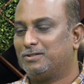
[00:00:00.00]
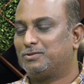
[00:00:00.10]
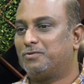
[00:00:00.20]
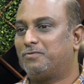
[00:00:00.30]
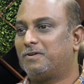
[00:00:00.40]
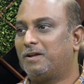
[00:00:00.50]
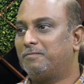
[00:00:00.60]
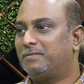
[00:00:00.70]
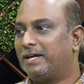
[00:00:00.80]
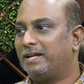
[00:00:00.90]
So
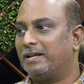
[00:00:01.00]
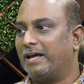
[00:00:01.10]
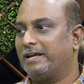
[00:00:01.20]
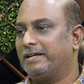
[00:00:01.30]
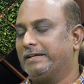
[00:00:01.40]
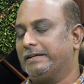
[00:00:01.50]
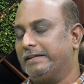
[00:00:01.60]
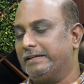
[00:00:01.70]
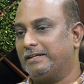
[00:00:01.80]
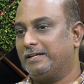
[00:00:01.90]
from then, I
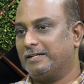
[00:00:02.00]
clearly